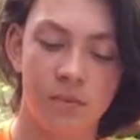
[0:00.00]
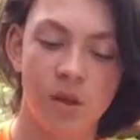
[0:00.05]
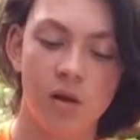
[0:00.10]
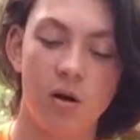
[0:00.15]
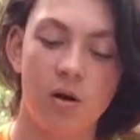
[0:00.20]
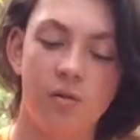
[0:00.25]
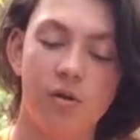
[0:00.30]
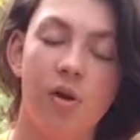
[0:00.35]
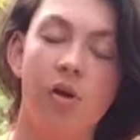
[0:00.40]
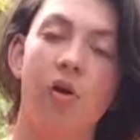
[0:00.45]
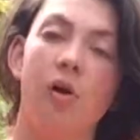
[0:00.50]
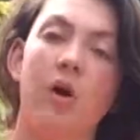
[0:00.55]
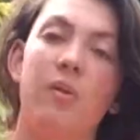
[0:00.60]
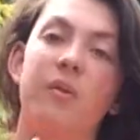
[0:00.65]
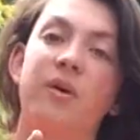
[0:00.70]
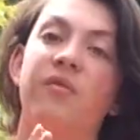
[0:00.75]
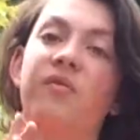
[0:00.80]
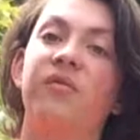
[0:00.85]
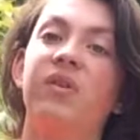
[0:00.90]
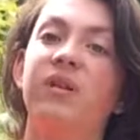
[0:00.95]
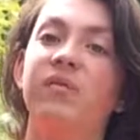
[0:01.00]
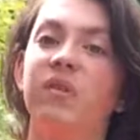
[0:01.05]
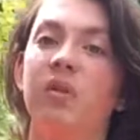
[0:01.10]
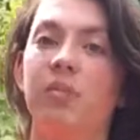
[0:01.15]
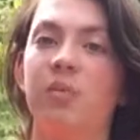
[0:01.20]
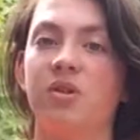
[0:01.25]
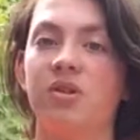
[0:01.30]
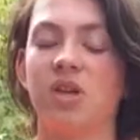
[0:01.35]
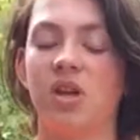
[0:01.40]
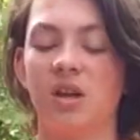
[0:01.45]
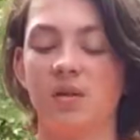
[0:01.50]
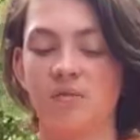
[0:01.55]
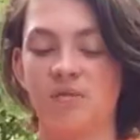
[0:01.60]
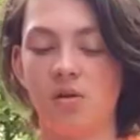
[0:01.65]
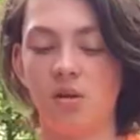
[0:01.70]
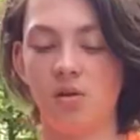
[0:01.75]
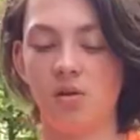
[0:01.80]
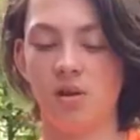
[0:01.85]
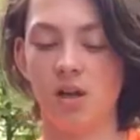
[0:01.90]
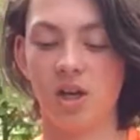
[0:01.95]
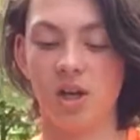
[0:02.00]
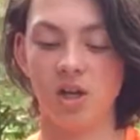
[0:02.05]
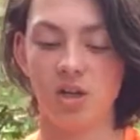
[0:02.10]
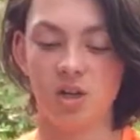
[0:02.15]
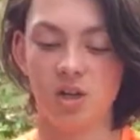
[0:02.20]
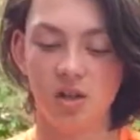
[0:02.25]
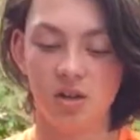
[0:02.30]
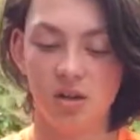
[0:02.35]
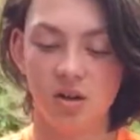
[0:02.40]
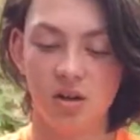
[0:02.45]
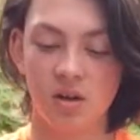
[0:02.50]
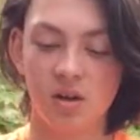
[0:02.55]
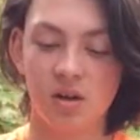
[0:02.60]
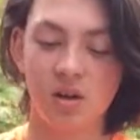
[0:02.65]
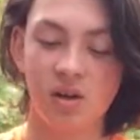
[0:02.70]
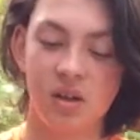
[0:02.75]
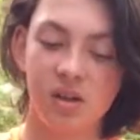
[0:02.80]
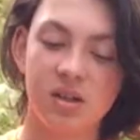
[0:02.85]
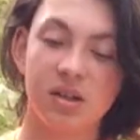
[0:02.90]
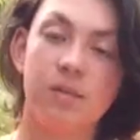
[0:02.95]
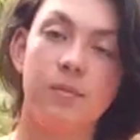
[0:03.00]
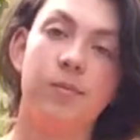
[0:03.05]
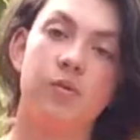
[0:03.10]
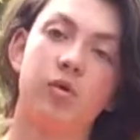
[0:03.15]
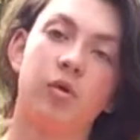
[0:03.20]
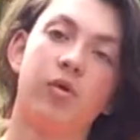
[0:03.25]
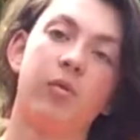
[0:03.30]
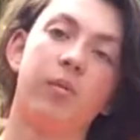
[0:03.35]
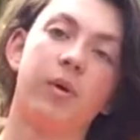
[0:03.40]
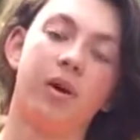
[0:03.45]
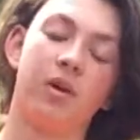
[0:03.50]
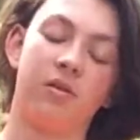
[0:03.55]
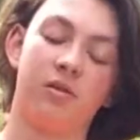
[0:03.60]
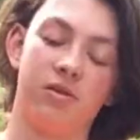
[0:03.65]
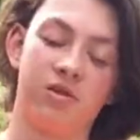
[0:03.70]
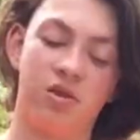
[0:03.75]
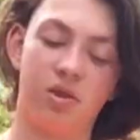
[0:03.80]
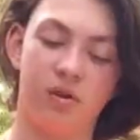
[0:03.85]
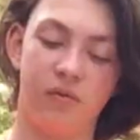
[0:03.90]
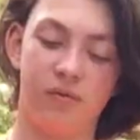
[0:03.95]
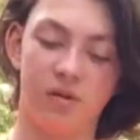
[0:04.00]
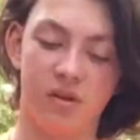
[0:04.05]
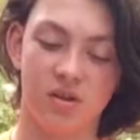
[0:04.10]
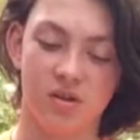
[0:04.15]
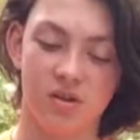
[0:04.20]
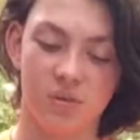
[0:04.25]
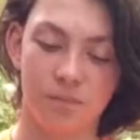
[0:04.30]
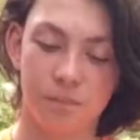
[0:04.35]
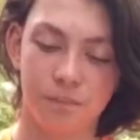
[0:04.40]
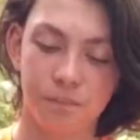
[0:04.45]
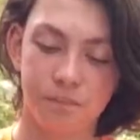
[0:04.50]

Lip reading: Although about 50% of solar energy is absorbed by Earth's surface.